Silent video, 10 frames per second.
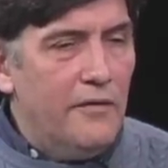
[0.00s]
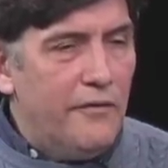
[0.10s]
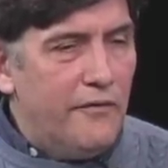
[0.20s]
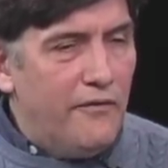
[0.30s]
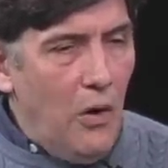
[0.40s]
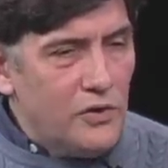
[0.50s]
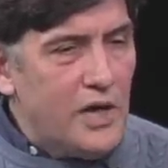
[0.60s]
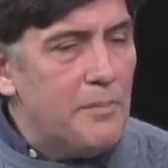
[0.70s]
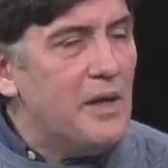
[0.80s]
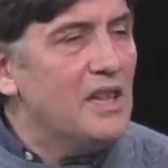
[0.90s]
folks
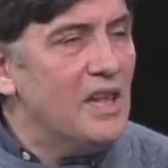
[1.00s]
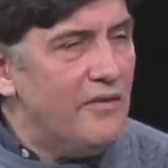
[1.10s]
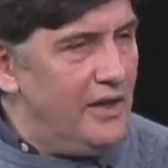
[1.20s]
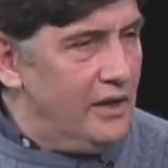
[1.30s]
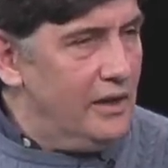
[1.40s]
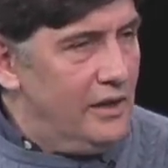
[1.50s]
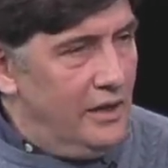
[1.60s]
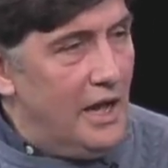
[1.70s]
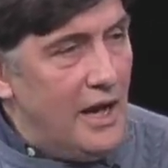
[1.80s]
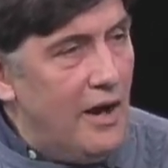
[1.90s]
had been living in
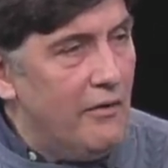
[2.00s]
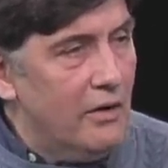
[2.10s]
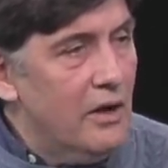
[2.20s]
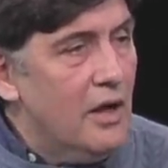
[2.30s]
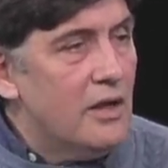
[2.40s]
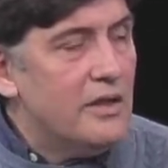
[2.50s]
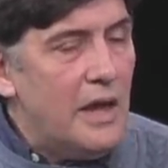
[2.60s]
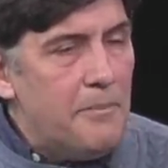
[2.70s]
that area, they